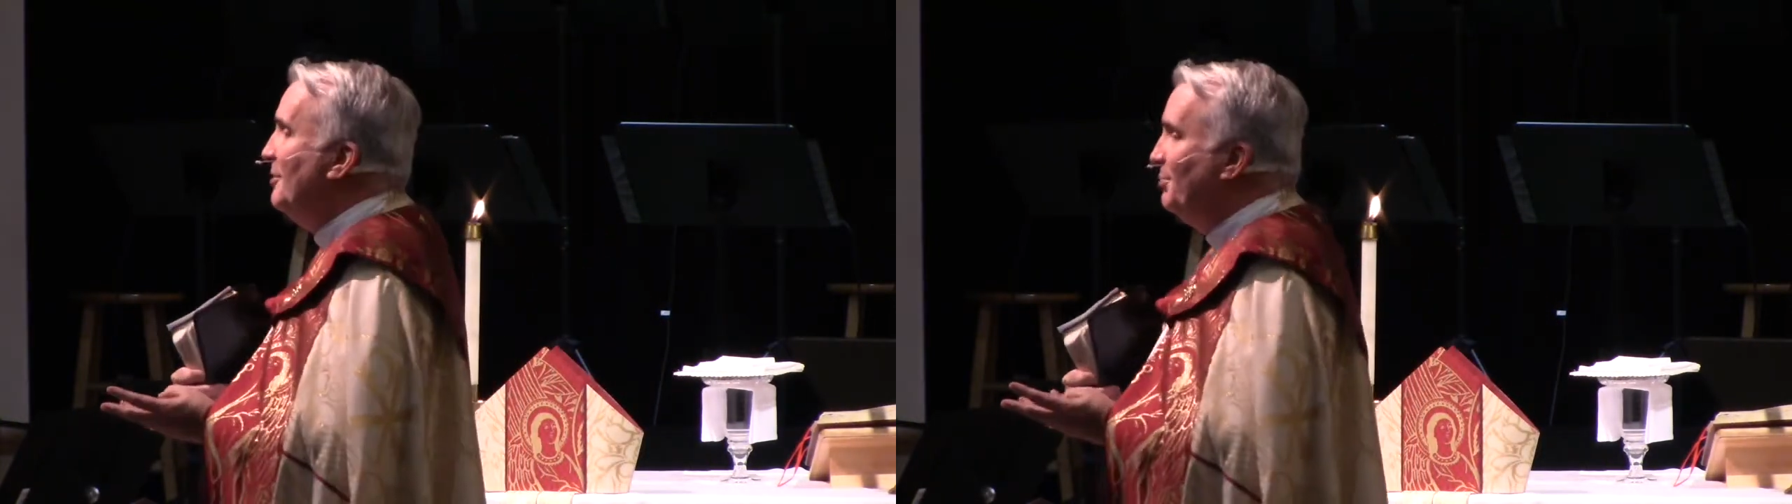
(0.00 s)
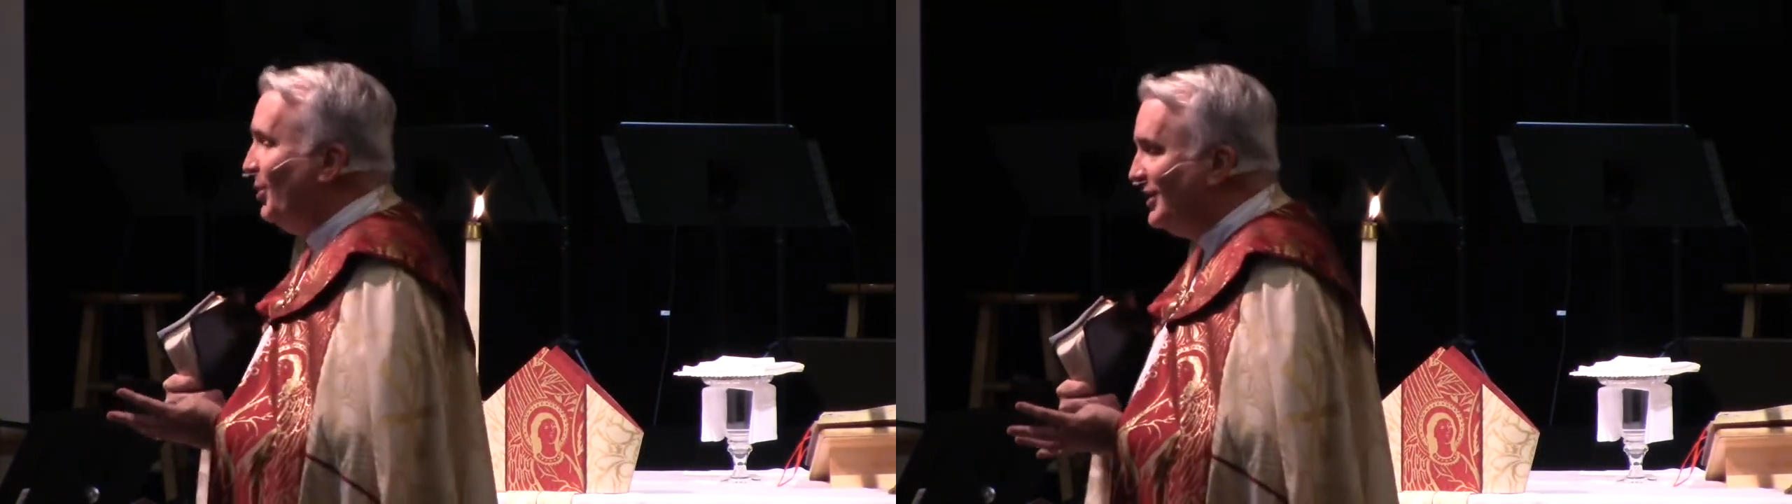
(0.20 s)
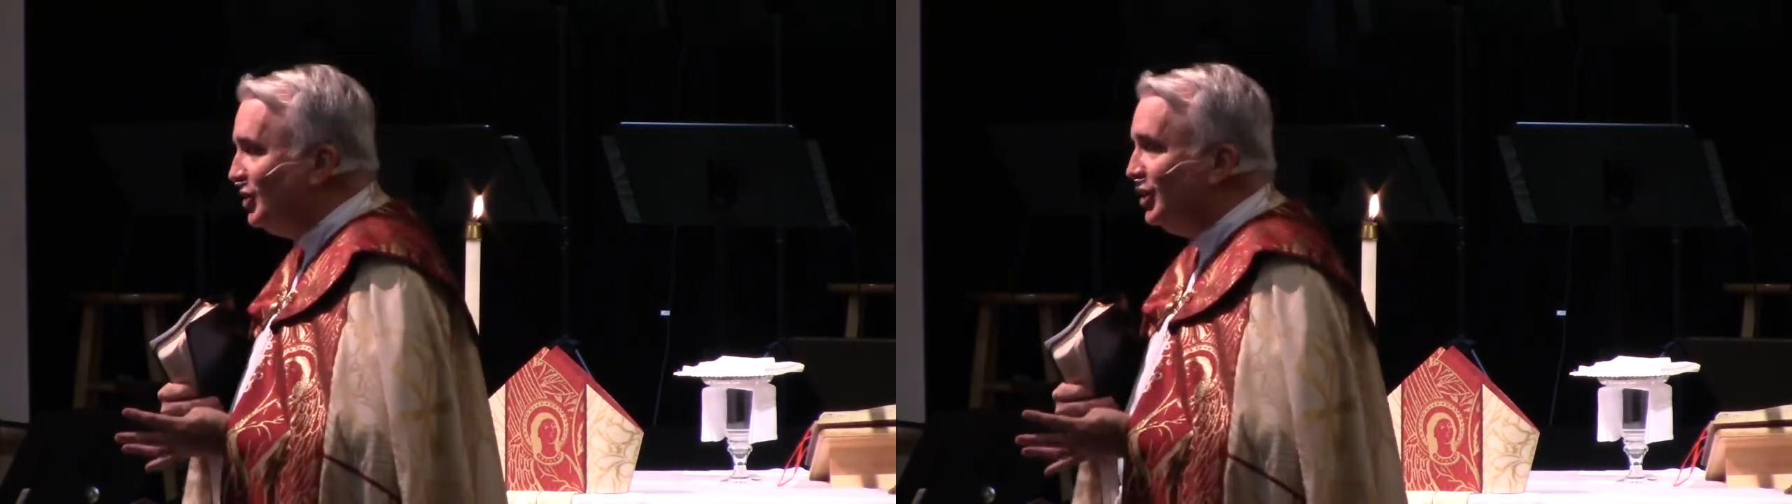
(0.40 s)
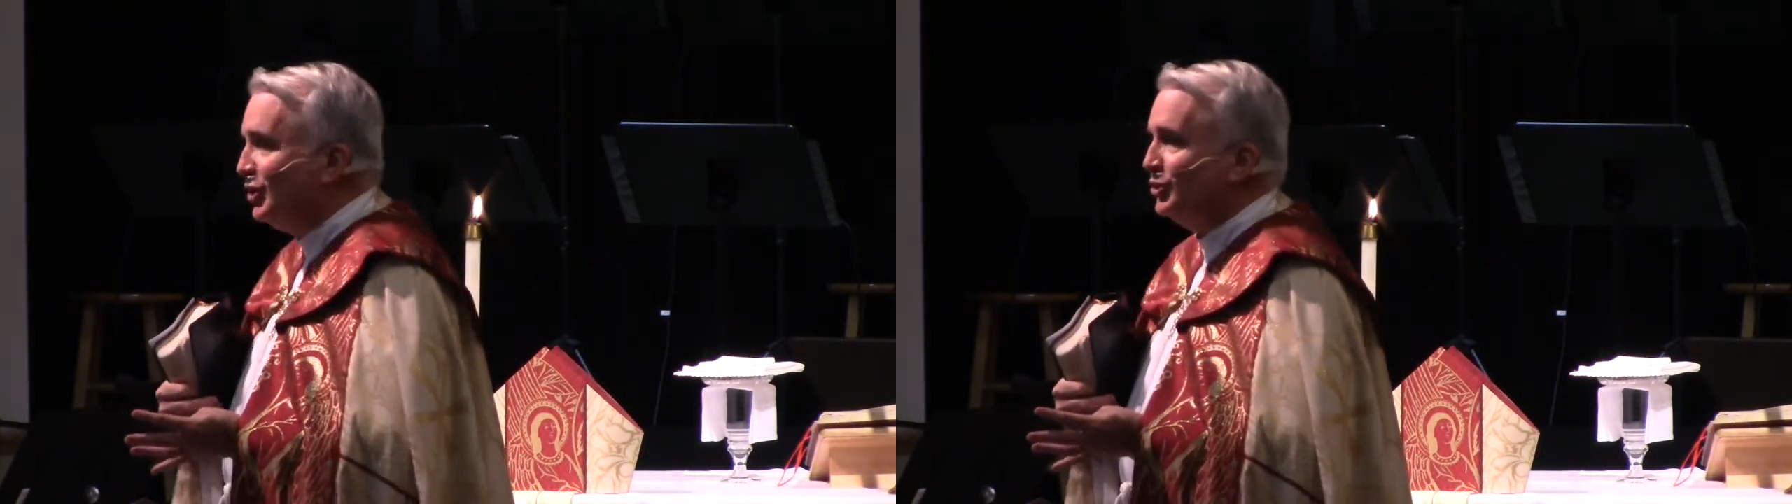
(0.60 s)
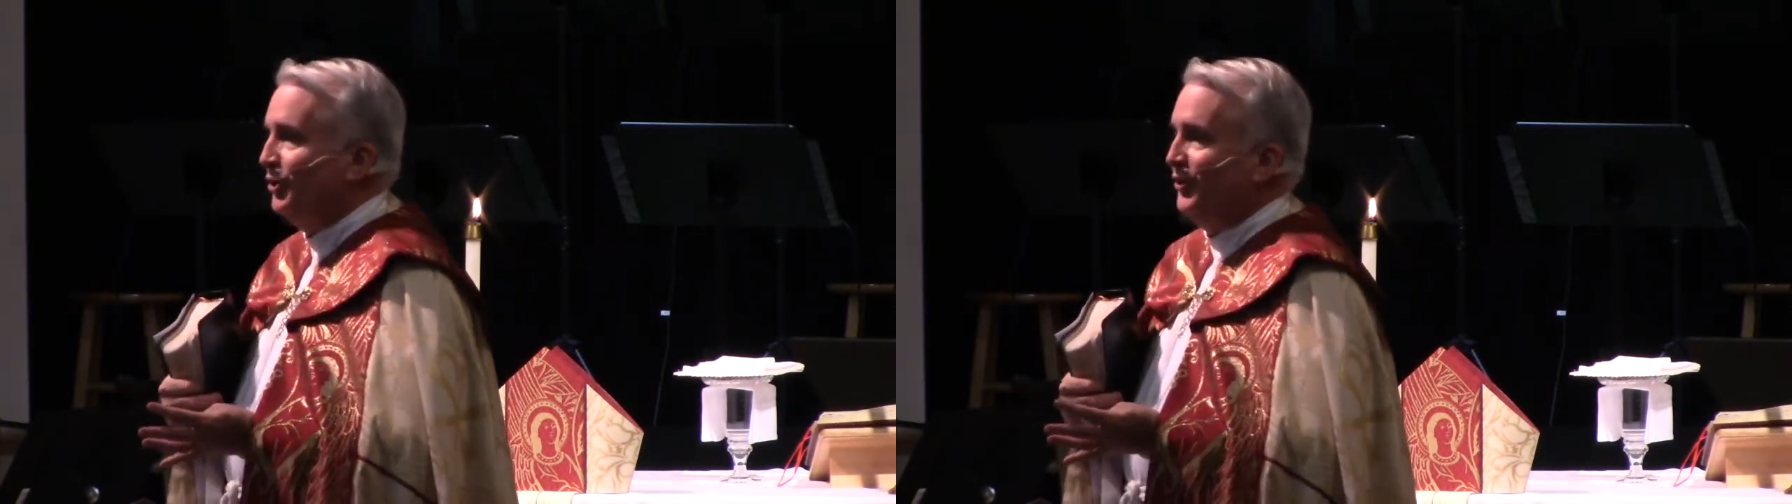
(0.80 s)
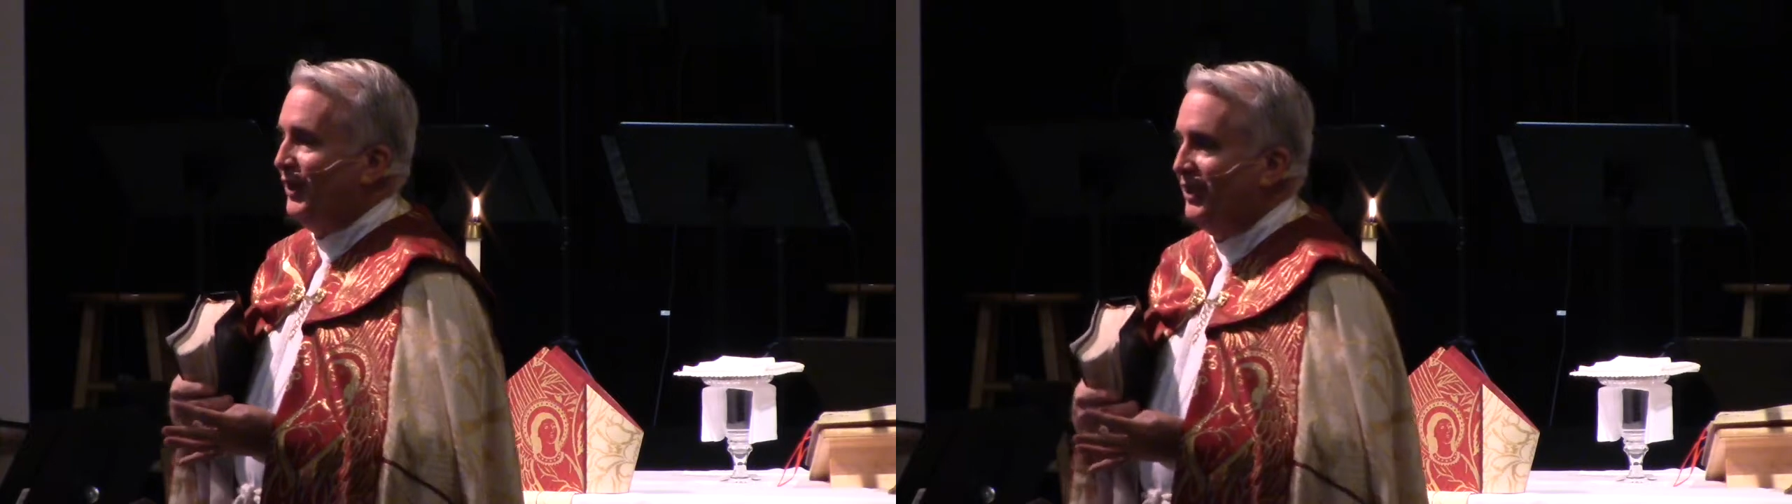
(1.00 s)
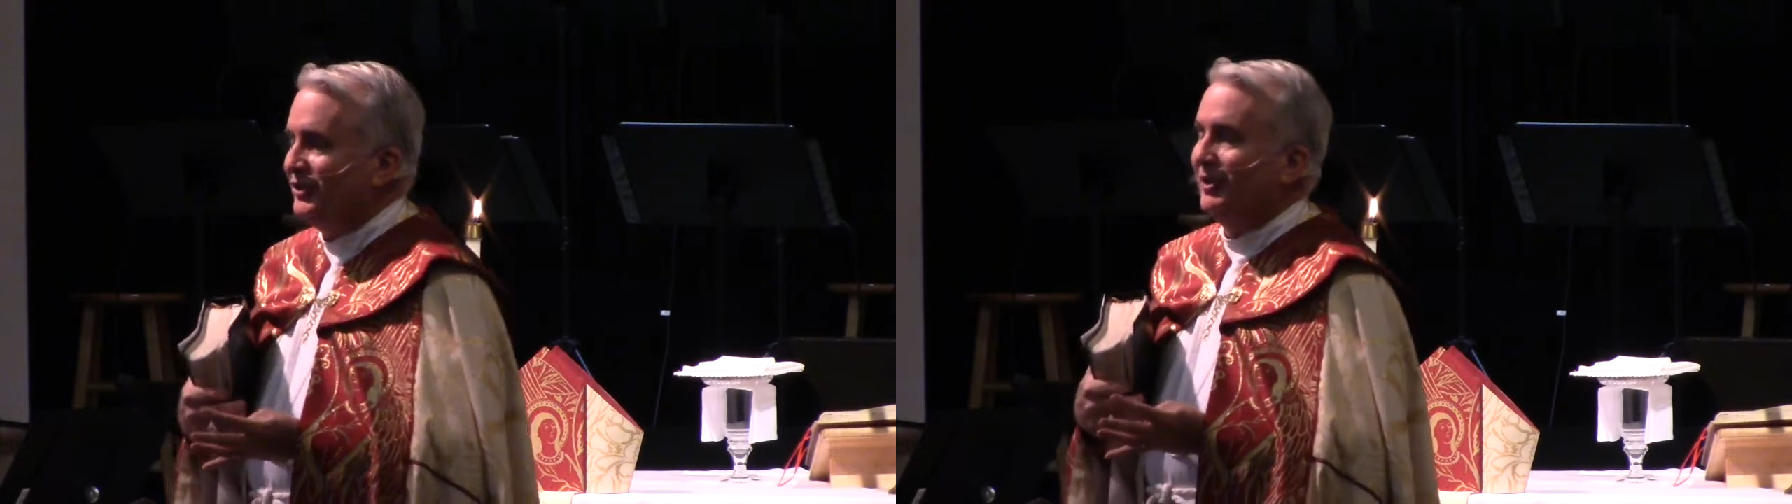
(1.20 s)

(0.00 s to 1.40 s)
Prejudicial things